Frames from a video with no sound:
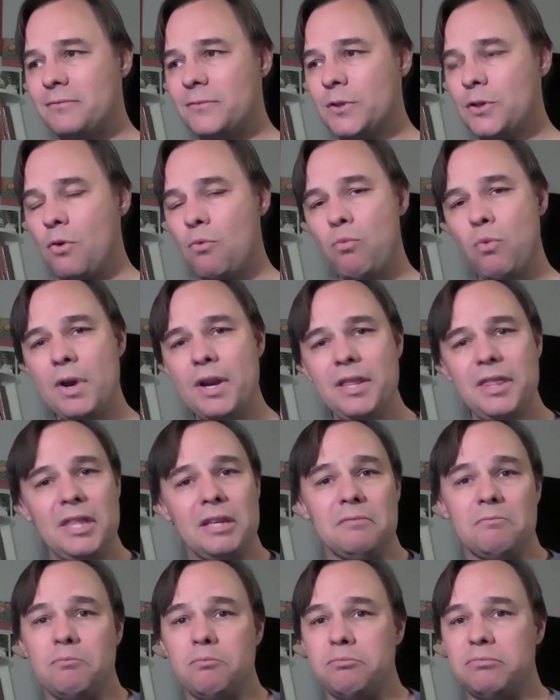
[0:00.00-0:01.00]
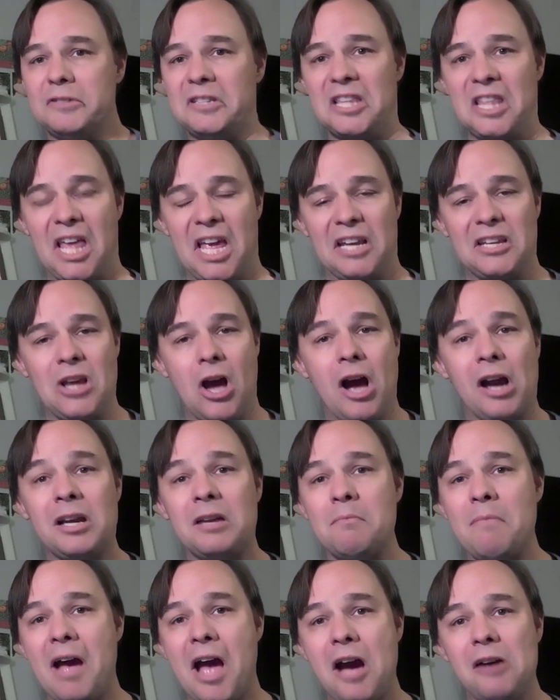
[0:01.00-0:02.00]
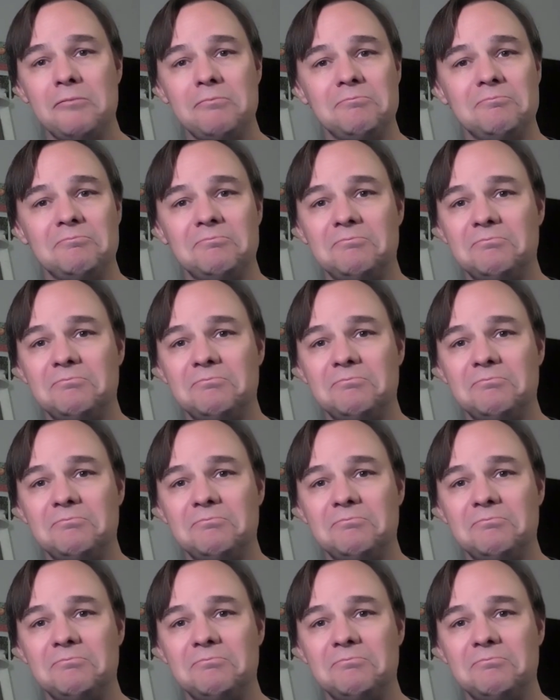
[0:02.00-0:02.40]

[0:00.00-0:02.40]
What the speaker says: So what do they talk about?